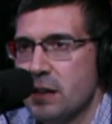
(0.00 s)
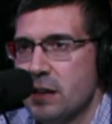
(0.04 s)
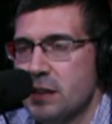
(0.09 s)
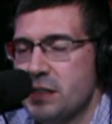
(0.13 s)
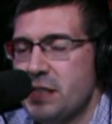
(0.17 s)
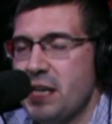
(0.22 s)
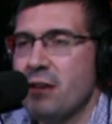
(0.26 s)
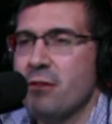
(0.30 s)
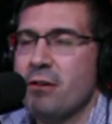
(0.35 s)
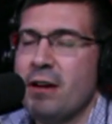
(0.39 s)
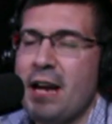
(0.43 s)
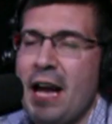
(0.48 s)

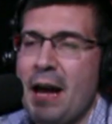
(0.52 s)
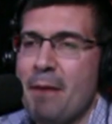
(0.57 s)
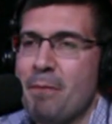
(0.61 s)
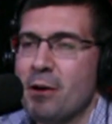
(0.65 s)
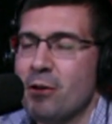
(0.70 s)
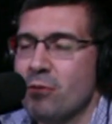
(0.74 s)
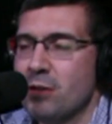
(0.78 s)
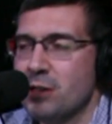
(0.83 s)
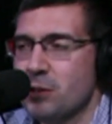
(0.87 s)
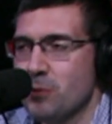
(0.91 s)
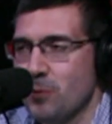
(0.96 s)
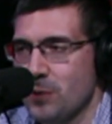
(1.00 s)
Salary cap
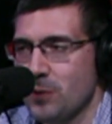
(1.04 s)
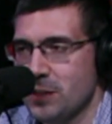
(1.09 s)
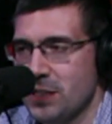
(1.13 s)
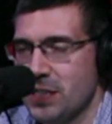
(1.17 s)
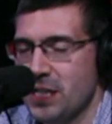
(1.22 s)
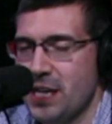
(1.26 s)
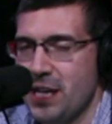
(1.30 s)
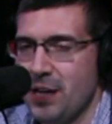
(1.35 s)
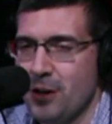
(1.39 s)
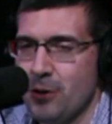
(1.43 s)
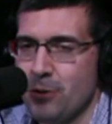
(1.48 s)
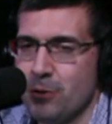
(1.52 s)
increase wasn't
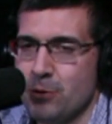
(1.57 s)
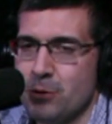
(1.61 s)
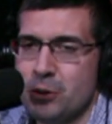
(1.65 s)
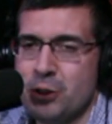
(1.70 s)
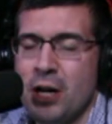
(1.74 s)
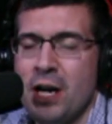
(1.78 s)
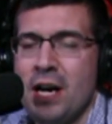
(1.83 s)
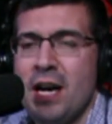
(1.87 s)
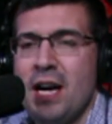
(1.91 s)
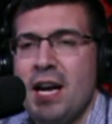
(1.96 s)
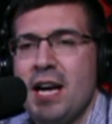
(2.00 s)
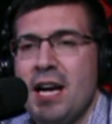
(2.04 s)
huge.
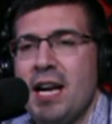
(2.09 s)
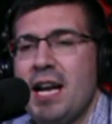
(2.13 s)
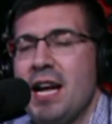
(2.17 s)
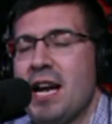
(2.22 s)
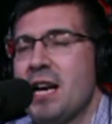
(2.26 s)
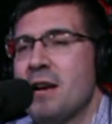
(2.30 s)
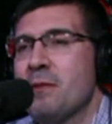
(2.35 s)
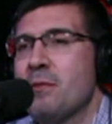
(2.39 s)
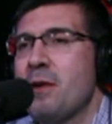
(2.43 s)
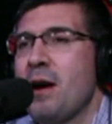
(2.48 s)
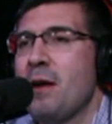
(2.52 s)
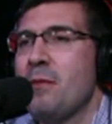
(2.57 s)
He
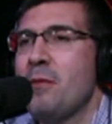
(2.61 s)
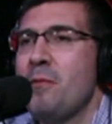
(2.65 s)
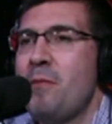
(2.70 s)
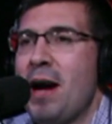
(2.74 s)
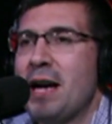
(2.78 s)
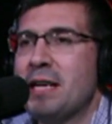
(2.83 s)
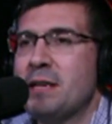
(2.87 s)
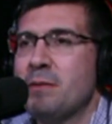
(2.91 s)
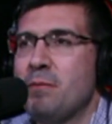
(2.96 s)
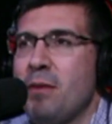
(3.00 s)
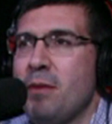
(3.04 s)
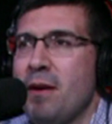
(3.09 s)
ended up coming
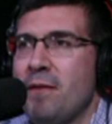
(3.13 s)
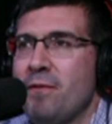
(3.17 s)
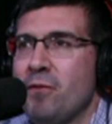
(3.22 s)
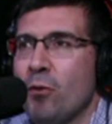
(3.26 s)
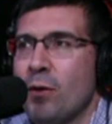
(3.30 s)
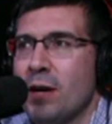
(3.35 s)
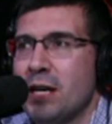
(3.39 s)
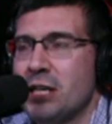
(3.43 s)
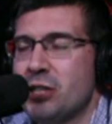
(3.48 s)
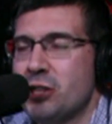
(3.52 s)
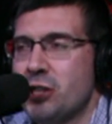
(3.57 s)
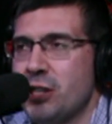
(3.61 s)
back to Buffalo
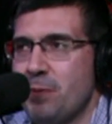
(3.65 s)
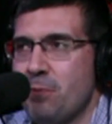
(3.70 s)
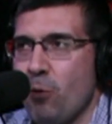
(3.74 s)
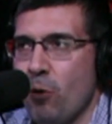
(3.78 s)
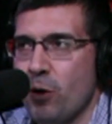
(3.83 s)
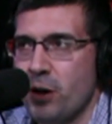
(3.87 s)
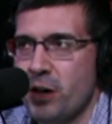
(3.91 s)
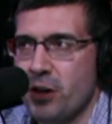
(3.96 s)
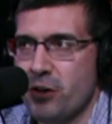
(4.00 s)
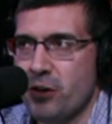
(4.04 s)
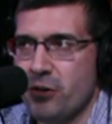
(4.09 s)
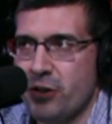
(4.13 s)
on a cheap
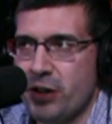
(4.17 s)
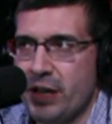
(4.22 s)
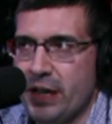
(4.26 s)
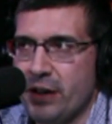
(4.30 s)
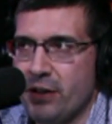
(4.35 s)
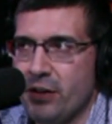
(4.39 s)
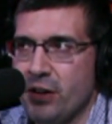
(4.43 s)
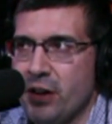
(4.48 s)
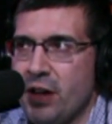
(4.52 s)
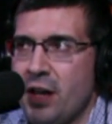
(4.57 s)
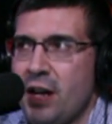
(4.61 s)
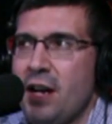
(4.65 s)
1-year
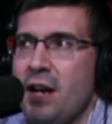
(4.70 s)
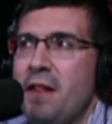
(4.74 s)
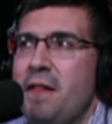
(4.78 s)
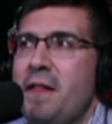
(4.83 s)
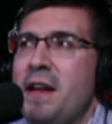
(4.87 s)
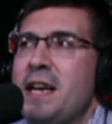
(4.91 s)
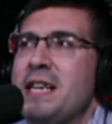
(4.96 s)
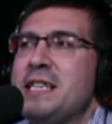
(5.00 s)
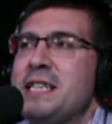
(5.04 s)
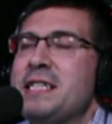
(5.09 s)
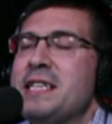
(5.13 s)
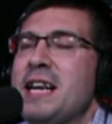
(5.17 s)
deal.
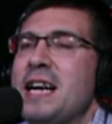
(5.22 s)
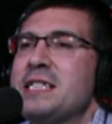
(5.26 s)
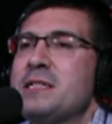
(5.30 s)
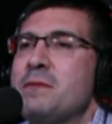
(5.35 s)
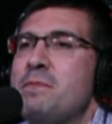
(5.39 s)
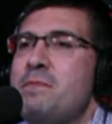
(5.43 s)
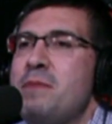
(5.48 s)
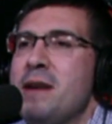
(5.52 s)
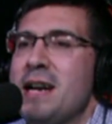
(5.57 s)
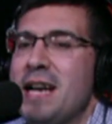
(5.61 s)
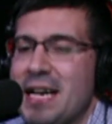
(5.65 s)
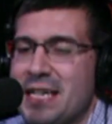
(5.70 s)
Then he signs a
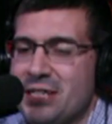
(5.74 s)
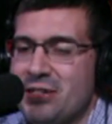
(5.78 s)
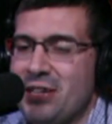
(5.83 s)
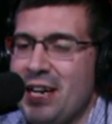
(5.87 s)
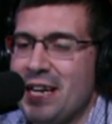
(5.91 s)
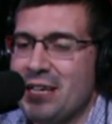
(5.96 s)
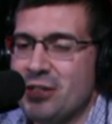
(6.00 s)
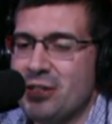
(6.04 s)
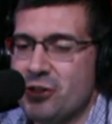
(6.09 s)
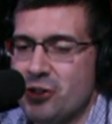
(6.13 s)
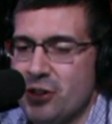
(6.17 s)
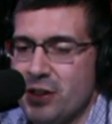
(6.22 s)
big
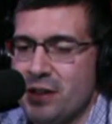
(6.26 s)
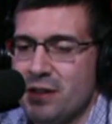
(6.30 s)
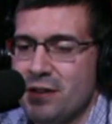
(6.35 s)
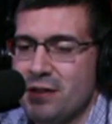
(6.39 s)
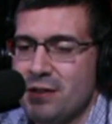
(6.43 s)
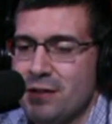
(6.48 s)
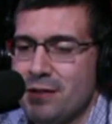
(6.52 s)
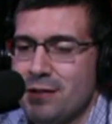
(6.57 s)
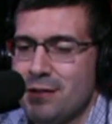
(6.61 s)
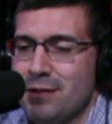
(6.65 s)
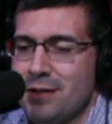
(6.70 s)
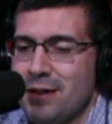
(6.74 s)
extension
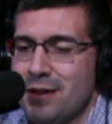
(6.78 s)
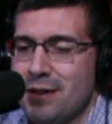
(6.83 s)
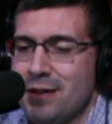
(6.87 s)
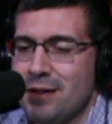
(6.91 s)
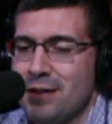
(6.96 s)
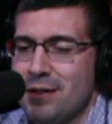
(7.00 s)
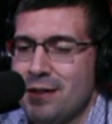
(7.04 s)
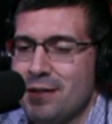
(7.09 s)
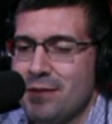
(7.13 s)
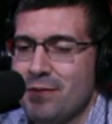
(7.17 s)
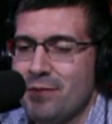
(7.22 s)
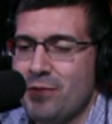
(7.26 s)

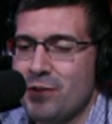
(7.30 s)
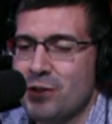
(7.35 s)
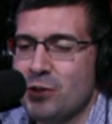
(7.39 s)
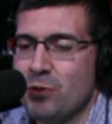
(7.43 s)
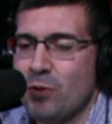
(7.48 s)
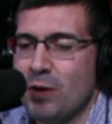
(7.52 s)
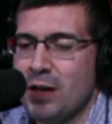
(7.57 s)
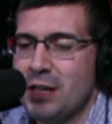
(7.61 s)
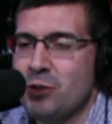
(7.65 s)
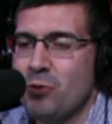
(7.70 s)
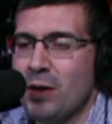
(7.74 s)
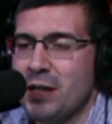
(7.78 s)
for
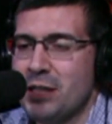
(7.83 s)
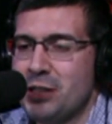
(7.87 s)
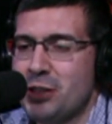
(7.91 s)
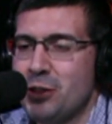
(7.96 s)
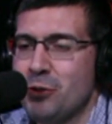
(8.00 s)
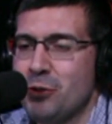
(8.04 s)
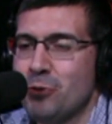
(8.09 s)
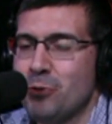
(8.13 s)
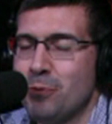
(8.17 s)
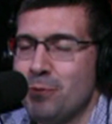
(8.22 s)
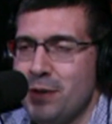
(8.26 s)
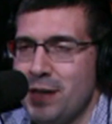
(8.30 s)

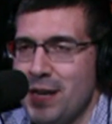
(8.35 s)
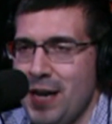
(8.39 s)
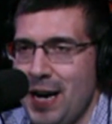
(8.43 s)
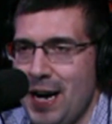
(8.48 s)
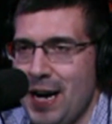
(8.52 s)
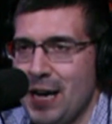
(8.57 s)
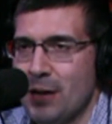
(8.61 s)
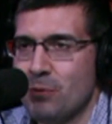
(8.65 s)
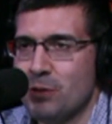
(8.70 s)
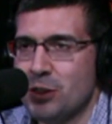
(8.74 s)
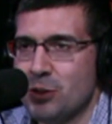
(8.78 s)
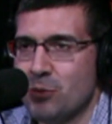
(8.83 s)
2022 and
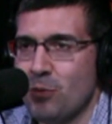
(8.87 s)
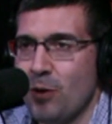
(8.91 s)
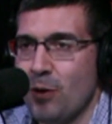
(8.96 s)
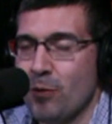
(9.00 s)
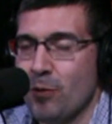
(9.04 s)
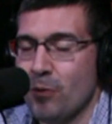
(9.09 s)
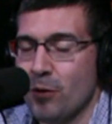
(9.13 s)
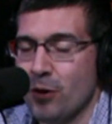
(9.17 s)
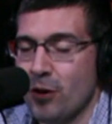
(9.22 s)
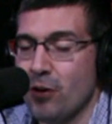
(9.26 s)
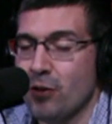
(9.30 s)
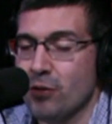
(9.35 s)
beyond, which is where
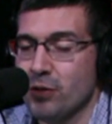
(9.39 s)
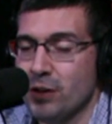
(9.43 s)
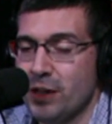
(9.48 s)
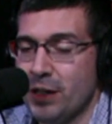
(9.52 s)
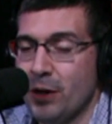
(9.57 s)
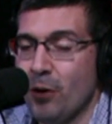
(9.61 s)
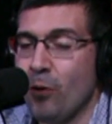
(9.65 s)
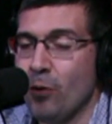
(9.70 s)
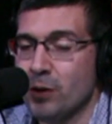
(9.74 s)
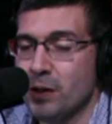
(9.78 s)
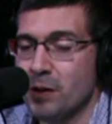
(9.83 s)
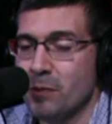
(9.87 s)
we're currently in a
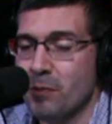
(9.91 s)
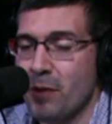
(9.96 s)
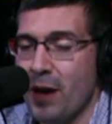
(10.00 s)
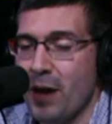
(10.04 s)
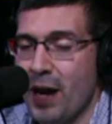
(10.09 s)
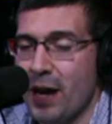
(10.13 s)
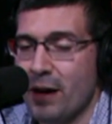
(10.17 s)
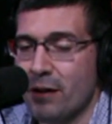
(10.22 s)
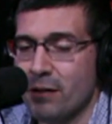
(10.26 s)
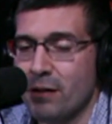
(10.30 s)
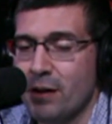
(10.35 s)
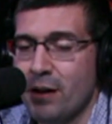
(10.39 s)
holding
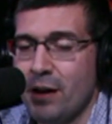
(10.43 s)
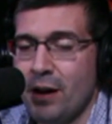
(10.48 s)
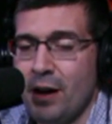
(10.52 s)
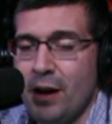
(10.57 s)
pattern.